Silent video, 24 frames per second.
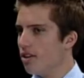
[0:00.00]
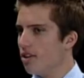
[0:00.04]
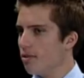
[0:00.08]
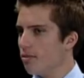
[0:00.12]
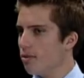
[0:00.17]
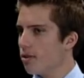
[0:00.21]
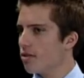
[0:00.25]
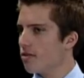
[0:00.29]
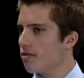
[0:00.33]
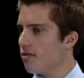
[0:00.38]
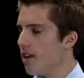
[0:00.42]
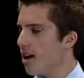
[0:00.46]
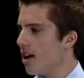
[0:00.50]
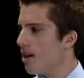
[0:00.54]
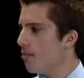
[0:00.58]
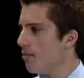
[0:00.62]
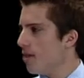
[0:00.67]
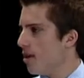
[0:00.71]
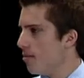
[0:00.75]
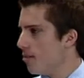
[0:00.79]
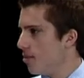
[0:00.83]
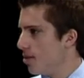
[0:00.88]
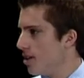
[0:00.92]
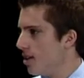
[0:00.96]
your most
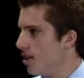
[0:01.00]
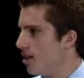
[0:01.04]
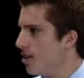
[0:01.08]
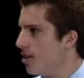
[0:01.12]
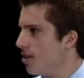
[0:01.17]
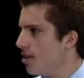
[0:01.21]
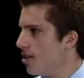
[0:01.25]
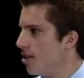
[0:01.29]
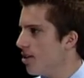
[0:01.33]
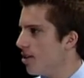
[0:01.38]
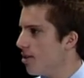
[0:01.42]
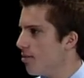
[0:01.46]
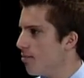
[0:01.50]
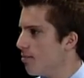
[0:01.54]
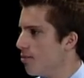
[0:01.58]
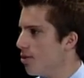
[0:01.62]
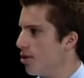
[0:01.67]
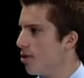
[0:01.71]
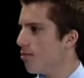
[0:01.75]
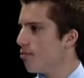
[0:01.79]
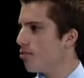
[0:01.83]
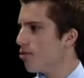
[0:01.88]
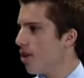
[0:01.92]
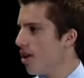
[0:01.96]
fond memory, your
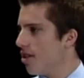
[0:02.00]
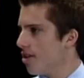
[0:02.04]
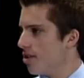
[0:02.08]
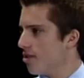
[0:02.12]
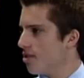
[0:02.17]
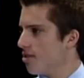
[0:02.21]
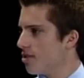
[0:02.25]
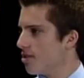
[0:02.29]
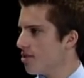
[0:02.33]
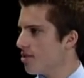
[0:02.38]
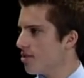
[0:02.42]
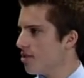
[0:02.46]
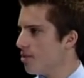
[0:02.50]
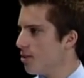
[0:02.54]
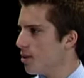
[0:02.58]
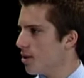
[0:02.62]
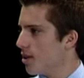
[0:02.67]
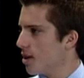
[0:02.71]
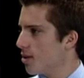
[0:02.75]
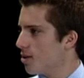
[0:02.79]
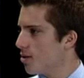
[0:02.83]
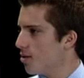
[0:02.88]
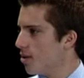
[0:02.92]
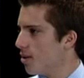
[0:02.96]
brothers,
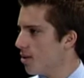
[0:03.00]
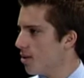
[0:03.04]
quote unquote?